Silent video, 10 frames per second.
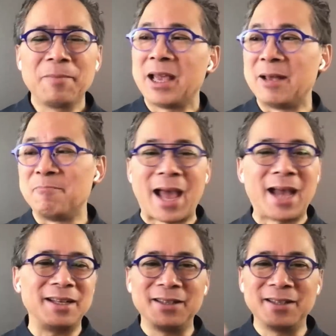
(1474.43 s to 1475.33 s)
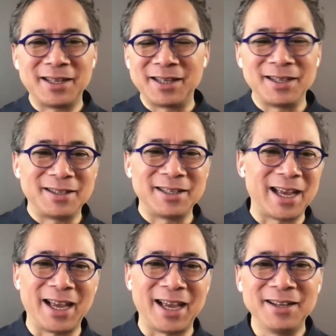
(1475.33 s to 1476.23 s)
And back in the
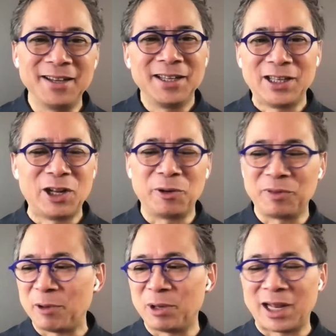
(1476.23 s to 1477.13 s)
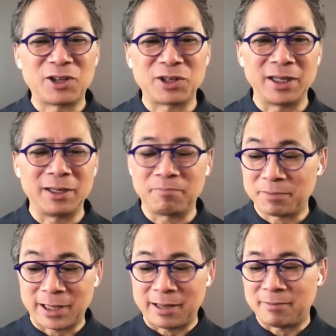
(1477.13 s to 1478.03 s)
day, you know, they would actually
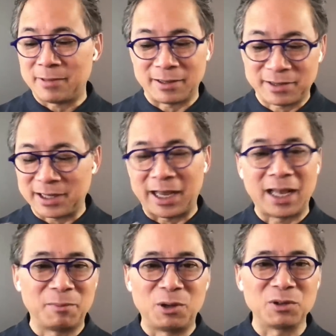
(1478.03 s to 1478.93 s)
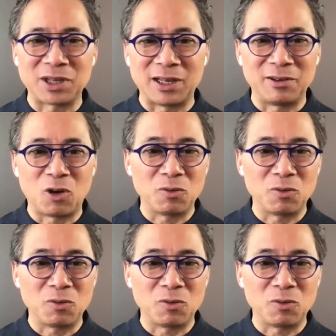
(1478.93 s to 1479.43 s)
you know, see animals and